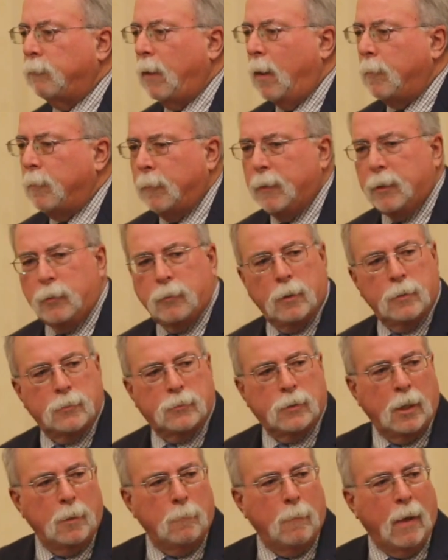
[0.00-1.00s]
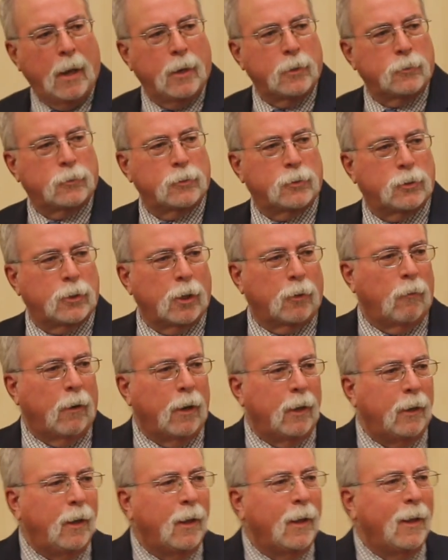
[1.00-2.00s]
probably to the city manager's
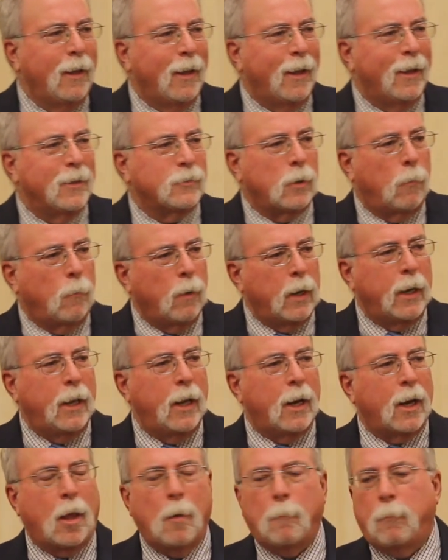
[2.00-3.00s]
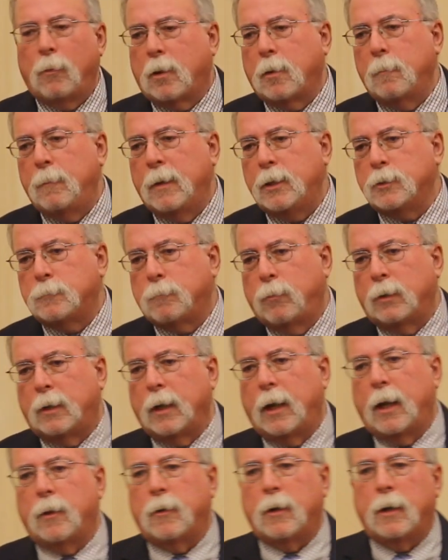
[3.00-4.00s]
chagrin is I want to get a couple committees put
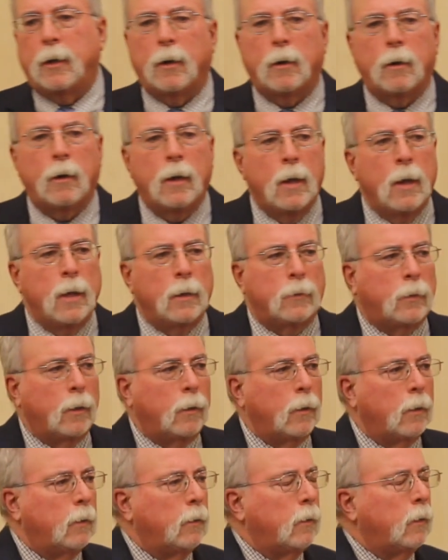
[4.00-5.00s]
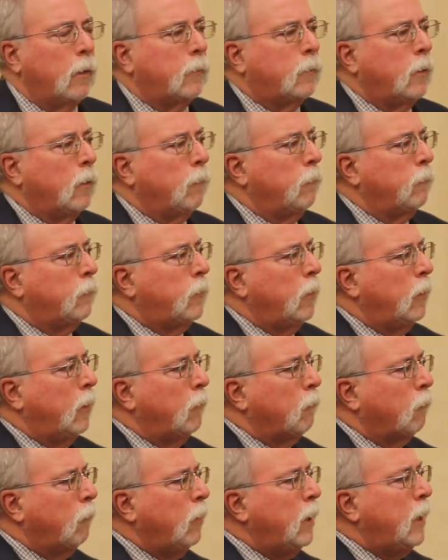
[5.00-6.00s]
together here to
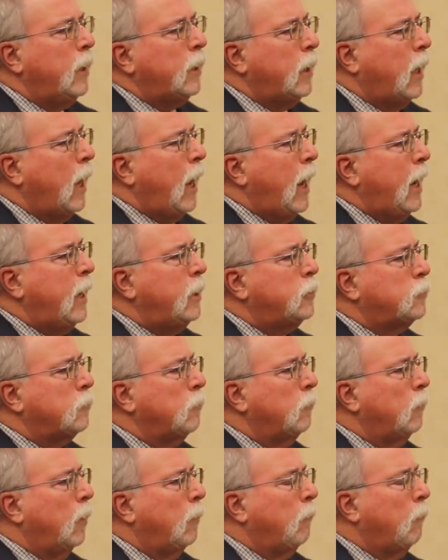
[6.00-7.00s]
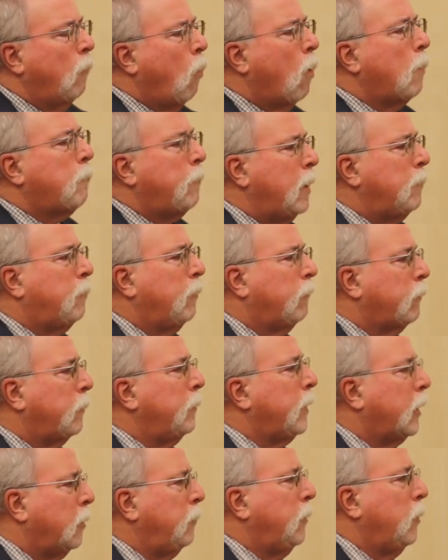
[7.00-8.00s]
re-engage more people from
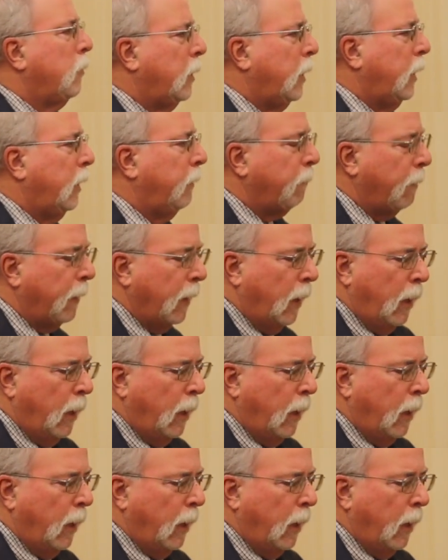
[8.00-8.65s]
the community.